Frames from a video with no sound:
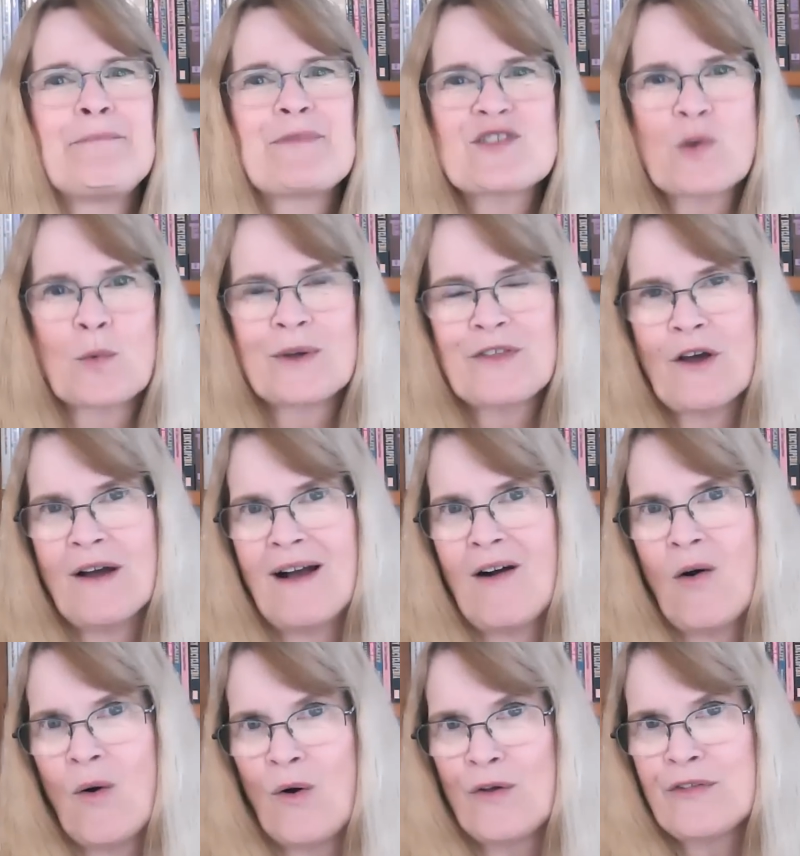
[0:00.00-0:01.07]
So with
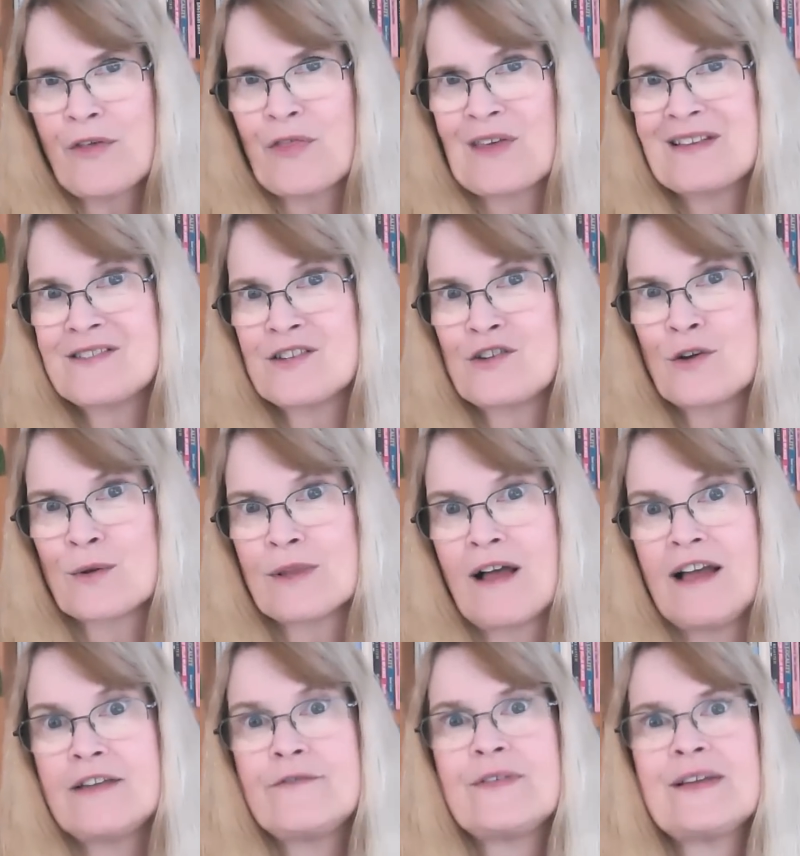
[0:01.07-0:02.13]
all the things in your life,